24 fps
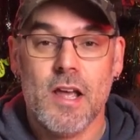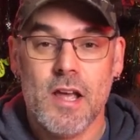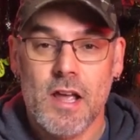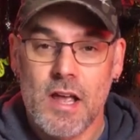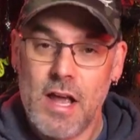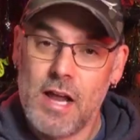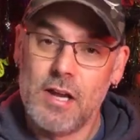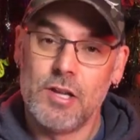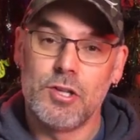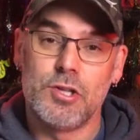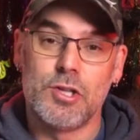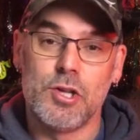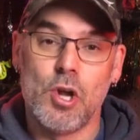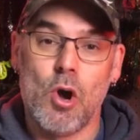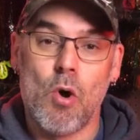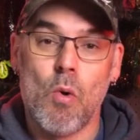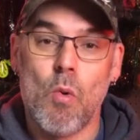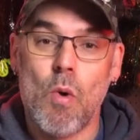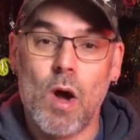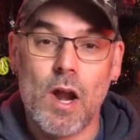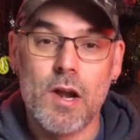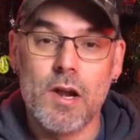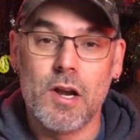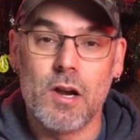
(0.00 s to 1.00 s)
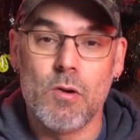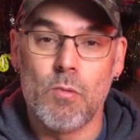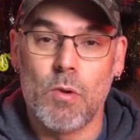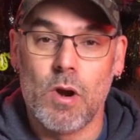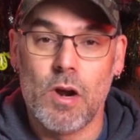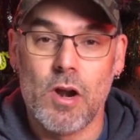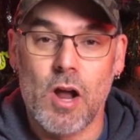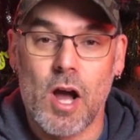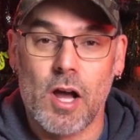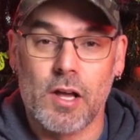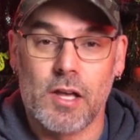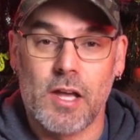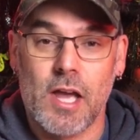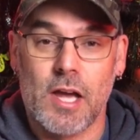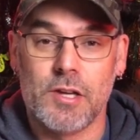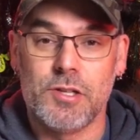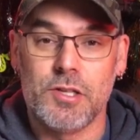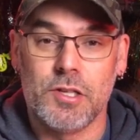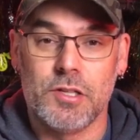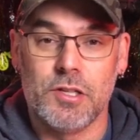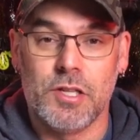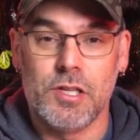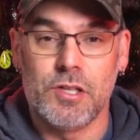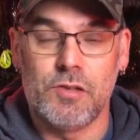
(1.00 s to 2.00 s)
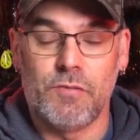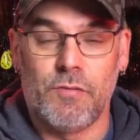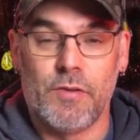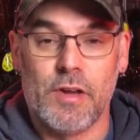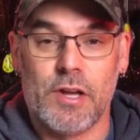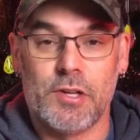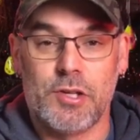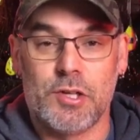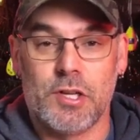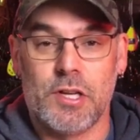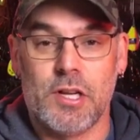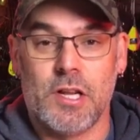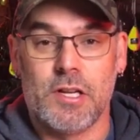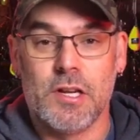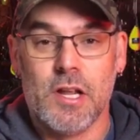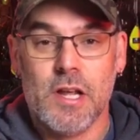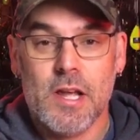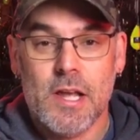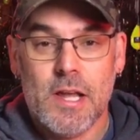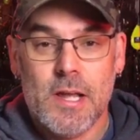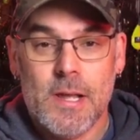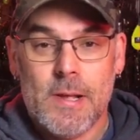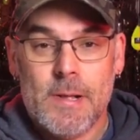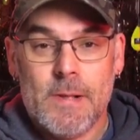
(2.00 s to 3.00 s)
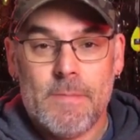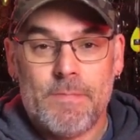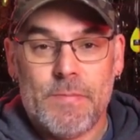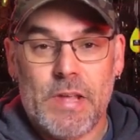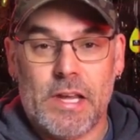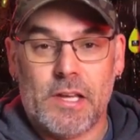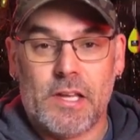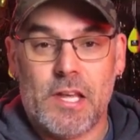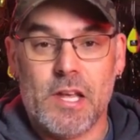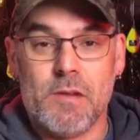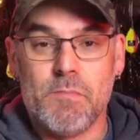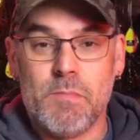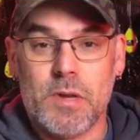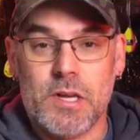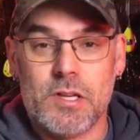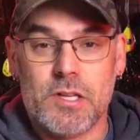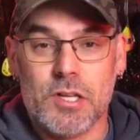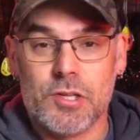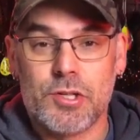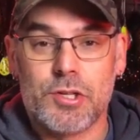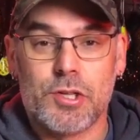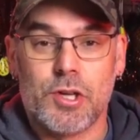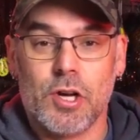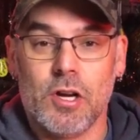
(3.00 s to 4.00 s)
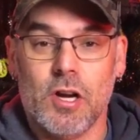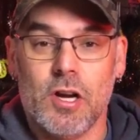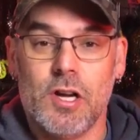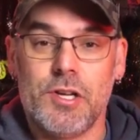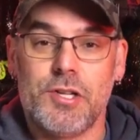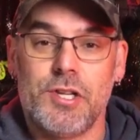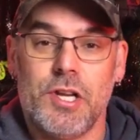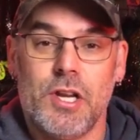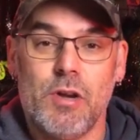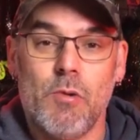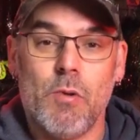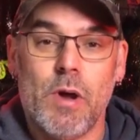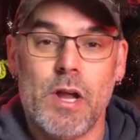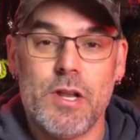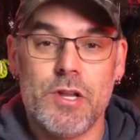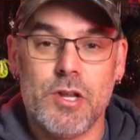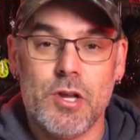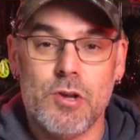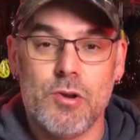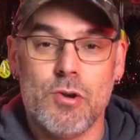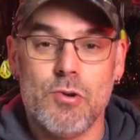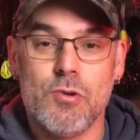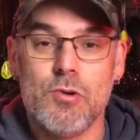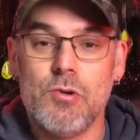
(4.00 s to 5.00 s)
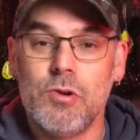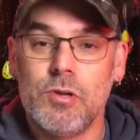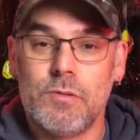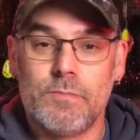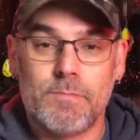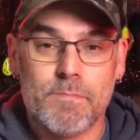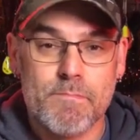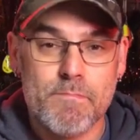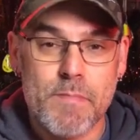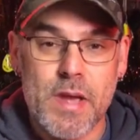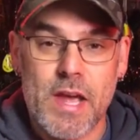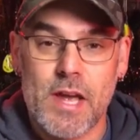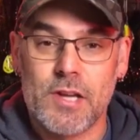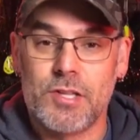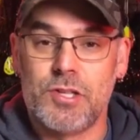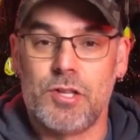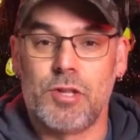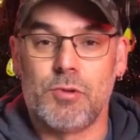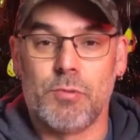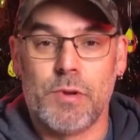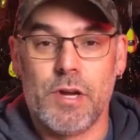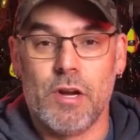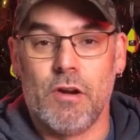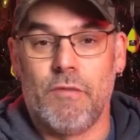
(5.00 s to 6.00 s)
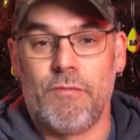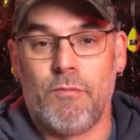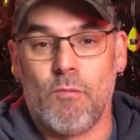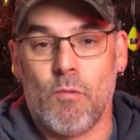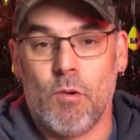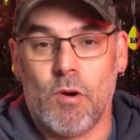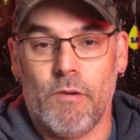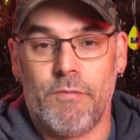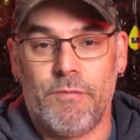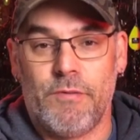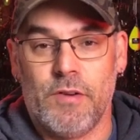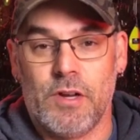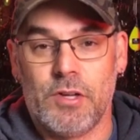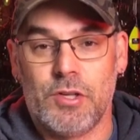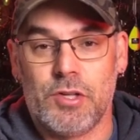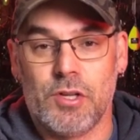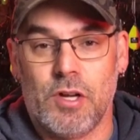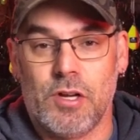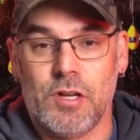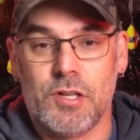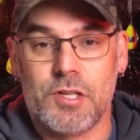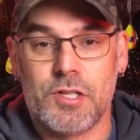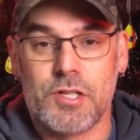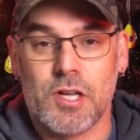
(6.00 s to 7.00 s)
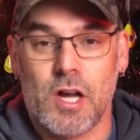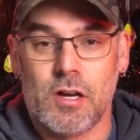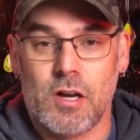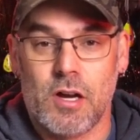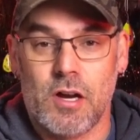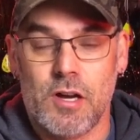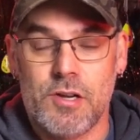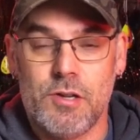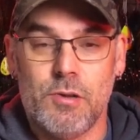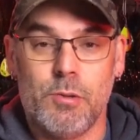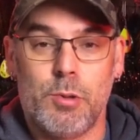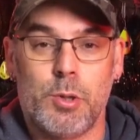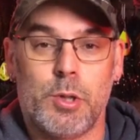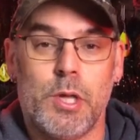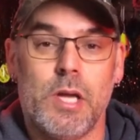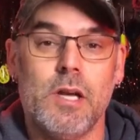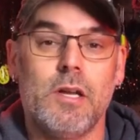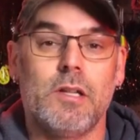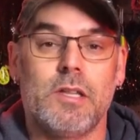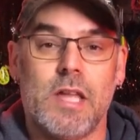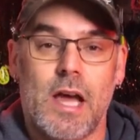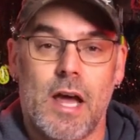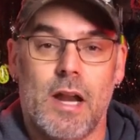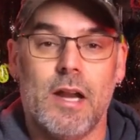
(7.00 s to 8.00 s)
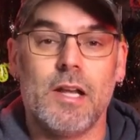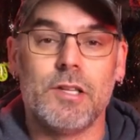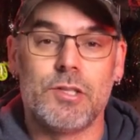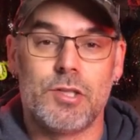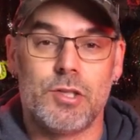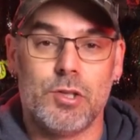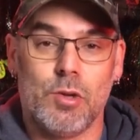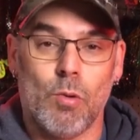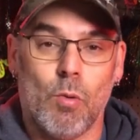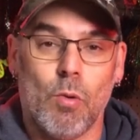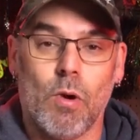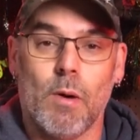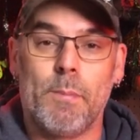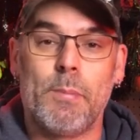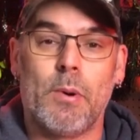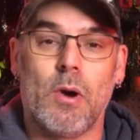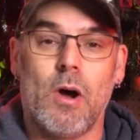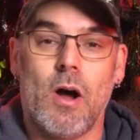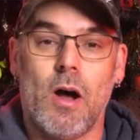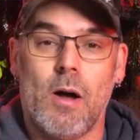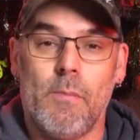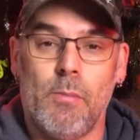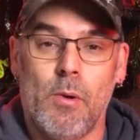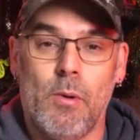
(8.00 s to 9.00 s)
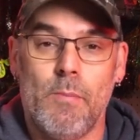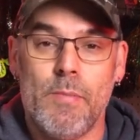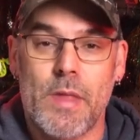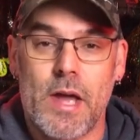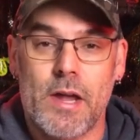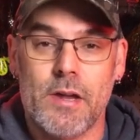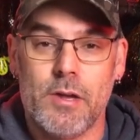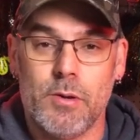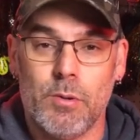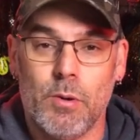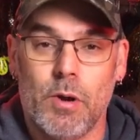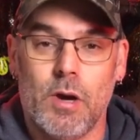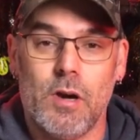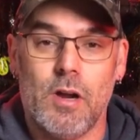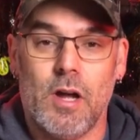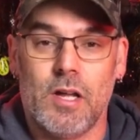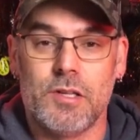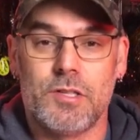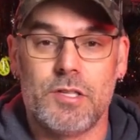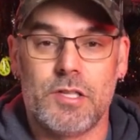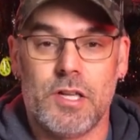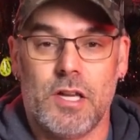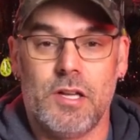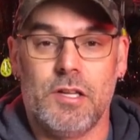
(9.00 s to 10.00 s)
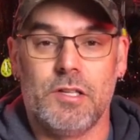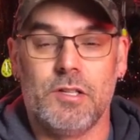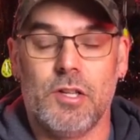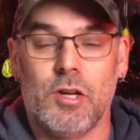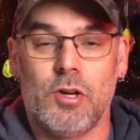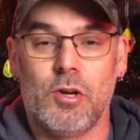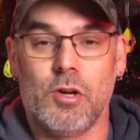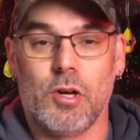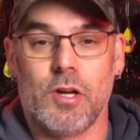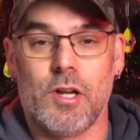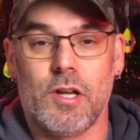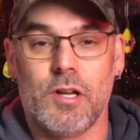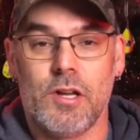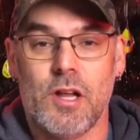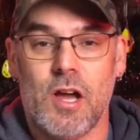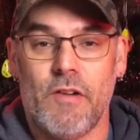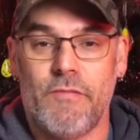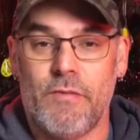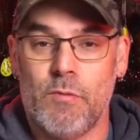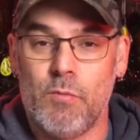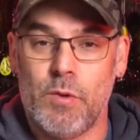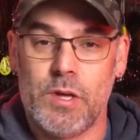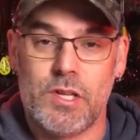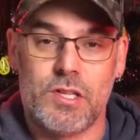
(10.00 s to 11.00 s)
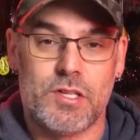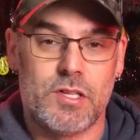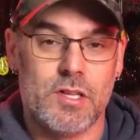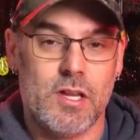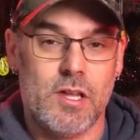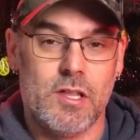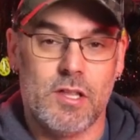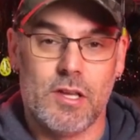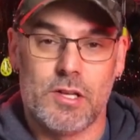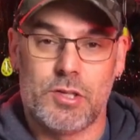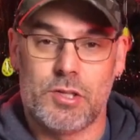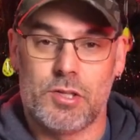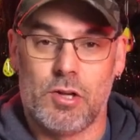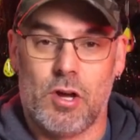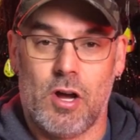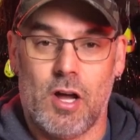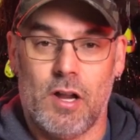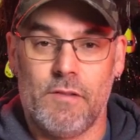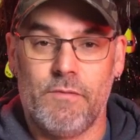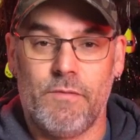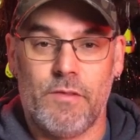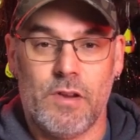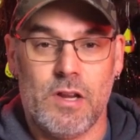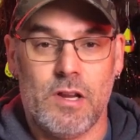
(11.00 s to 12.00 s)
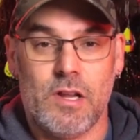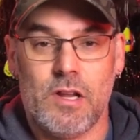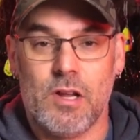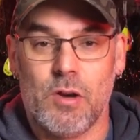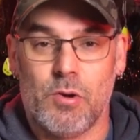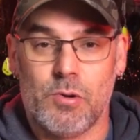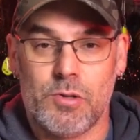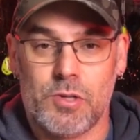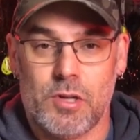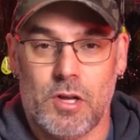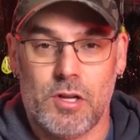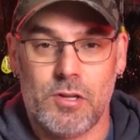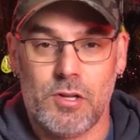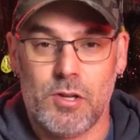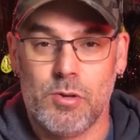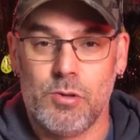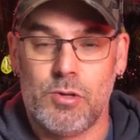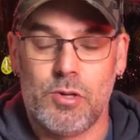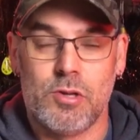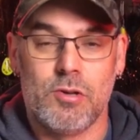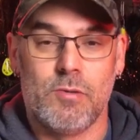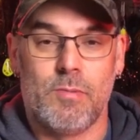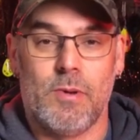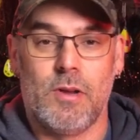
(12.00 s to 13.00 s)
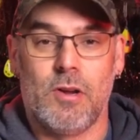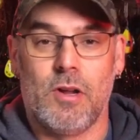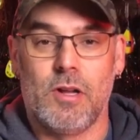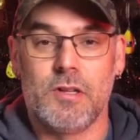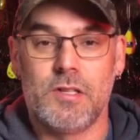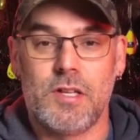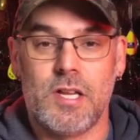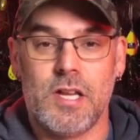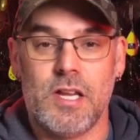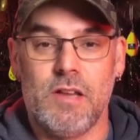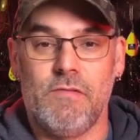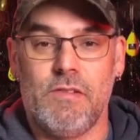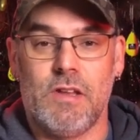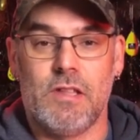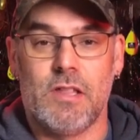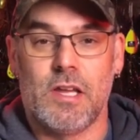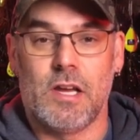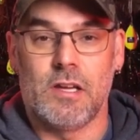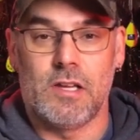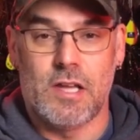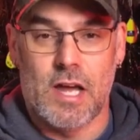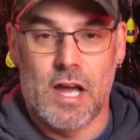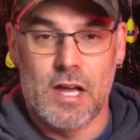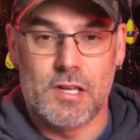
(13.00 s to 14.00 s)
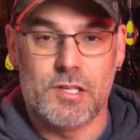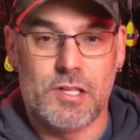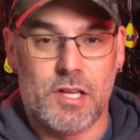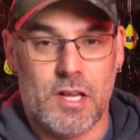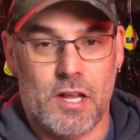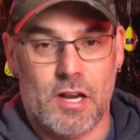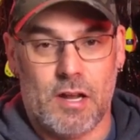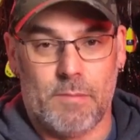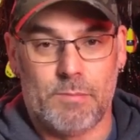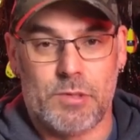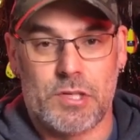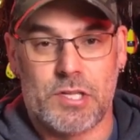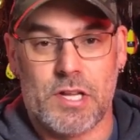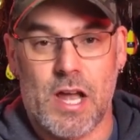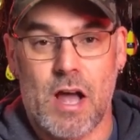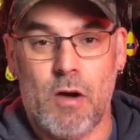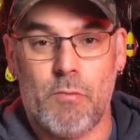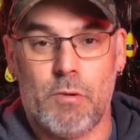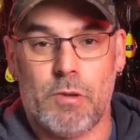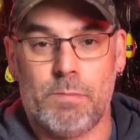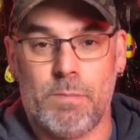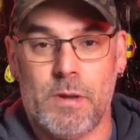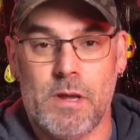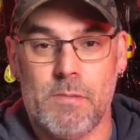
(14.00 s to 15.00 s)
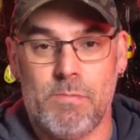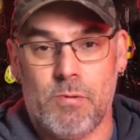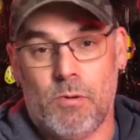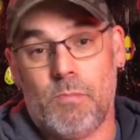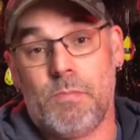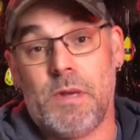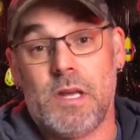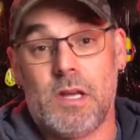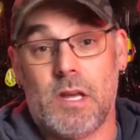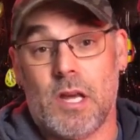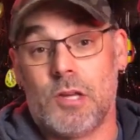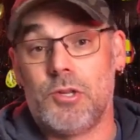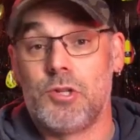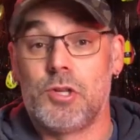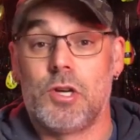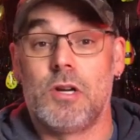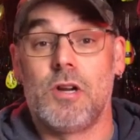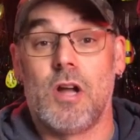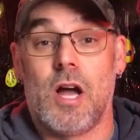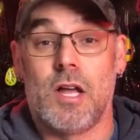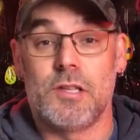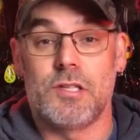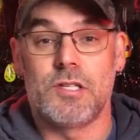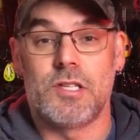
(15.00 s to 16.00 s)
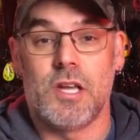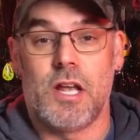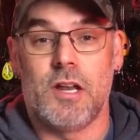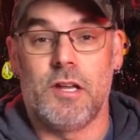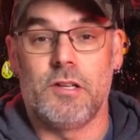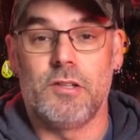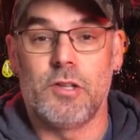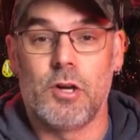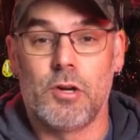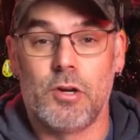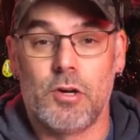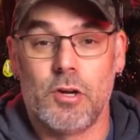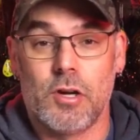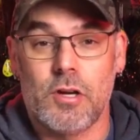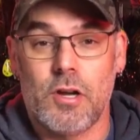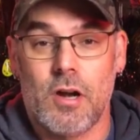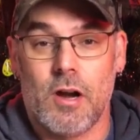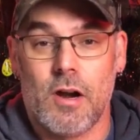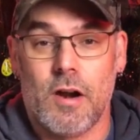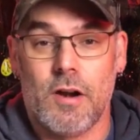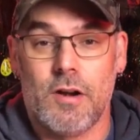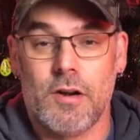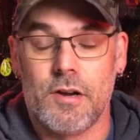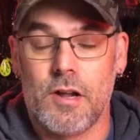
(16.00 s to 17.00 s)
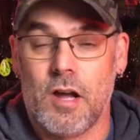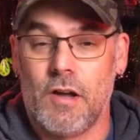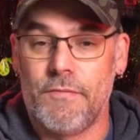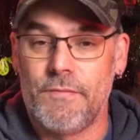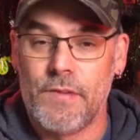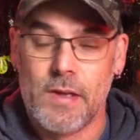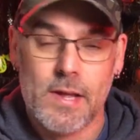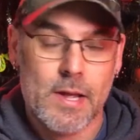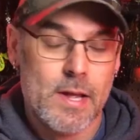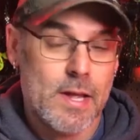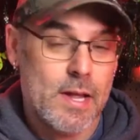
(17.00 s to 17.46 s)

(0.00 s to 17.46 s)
And it's no wonder we're not catching these fish. And it can be discouraging when you miss three or four fish on a sucker and you think that it's your problem, that you are not setting the hook enough. And we see this on videos on YouTube and on TV, that guys get upset with people because they're not setting the hook hard enough.